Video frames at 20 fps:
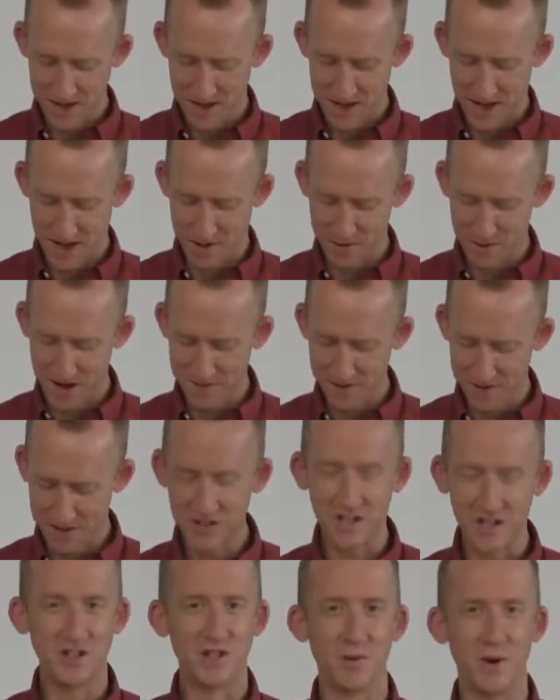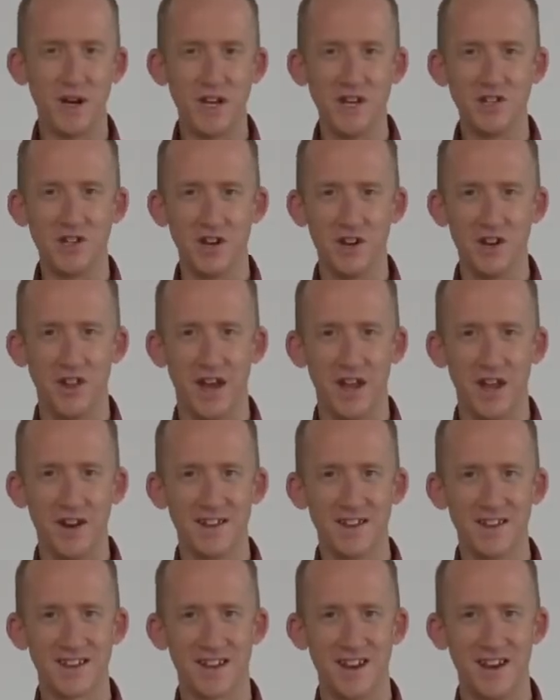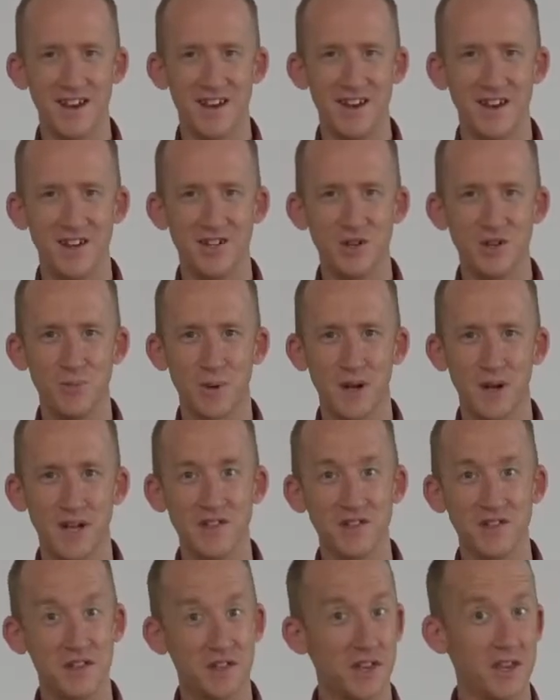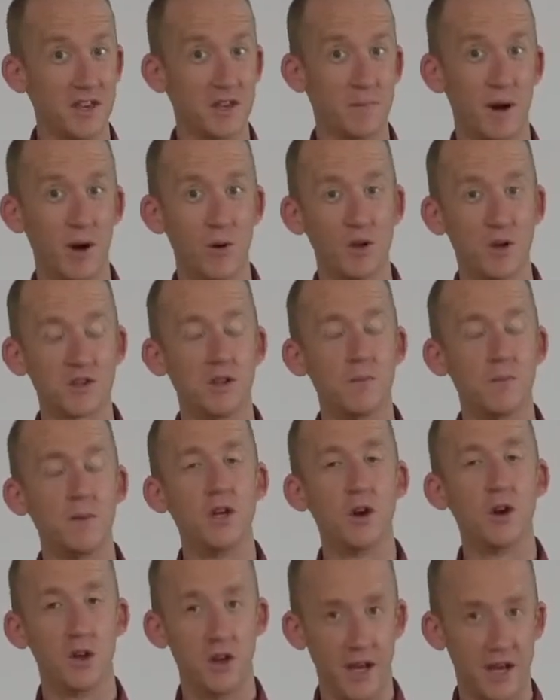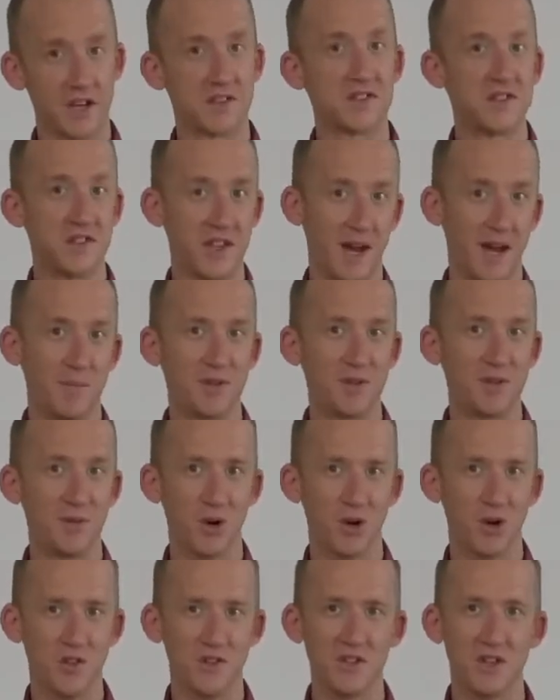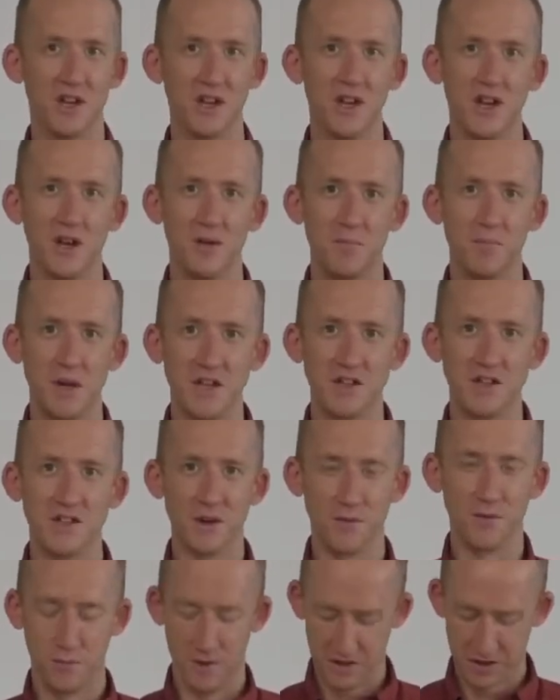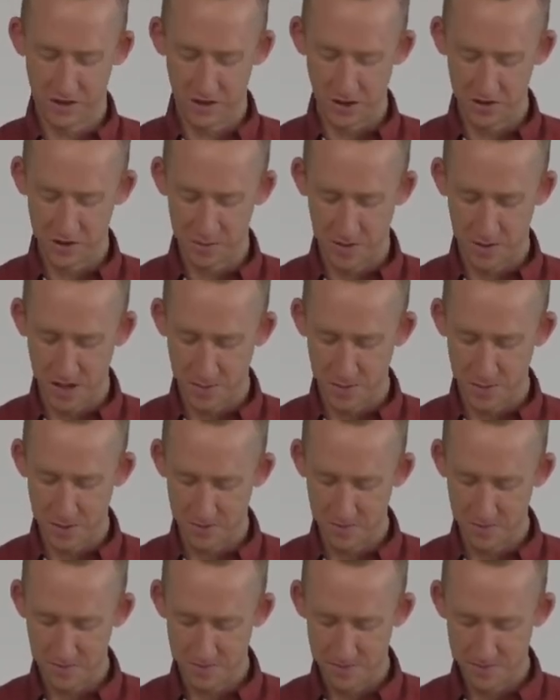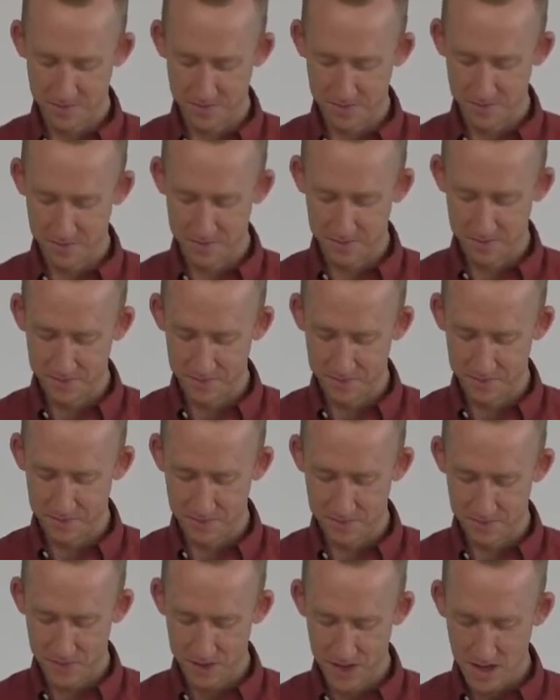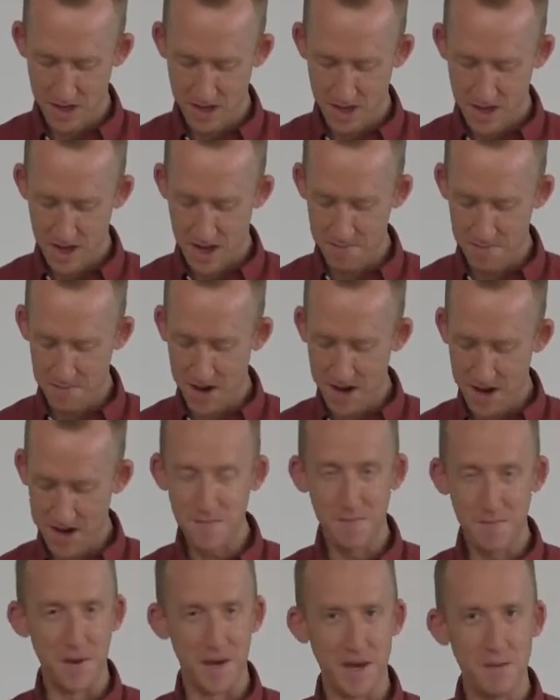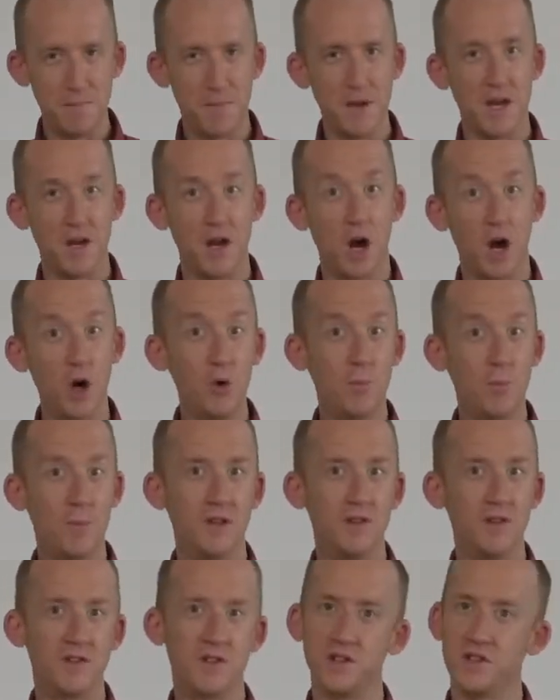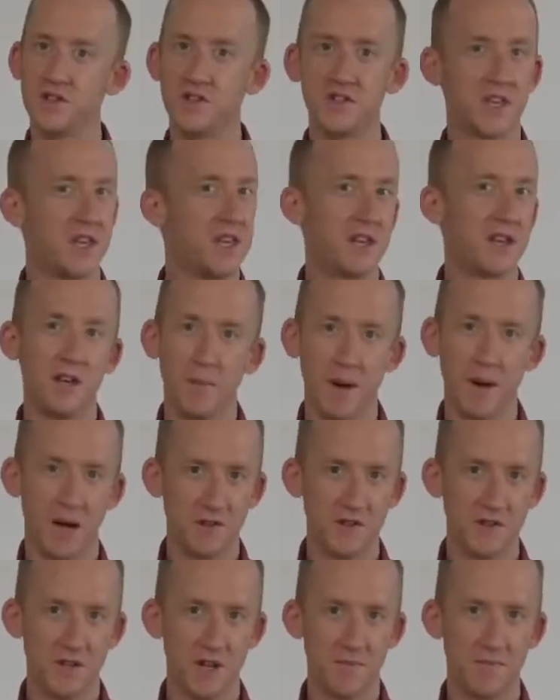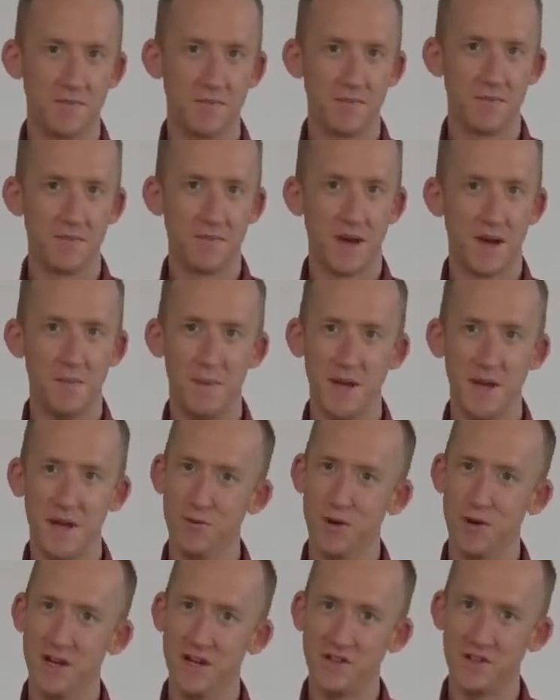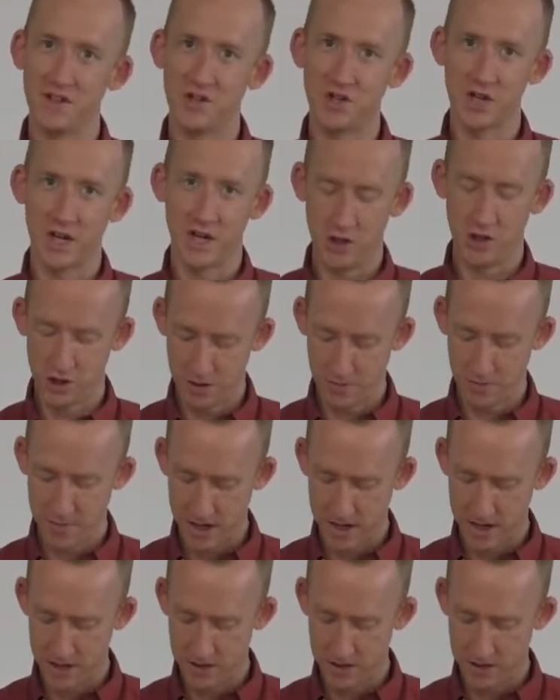Whatever the situation then, can I urge you please to think about what's going to be your next step towards meeting with God's people. It might be being open to just thinking about it and being ready to change your mind.